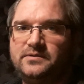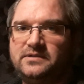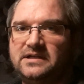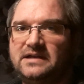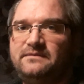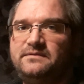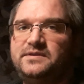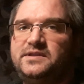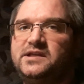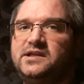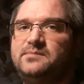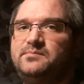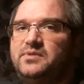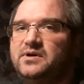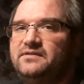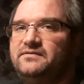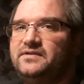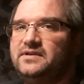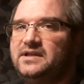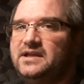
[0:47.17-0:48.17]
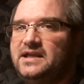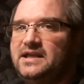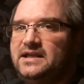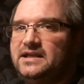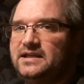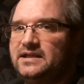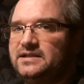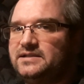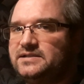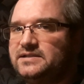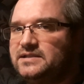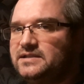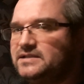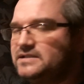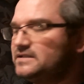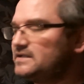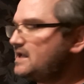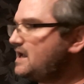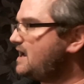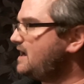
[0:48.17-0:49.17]
and everything above it is the
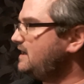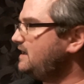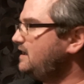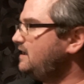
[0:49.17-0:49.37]
sky.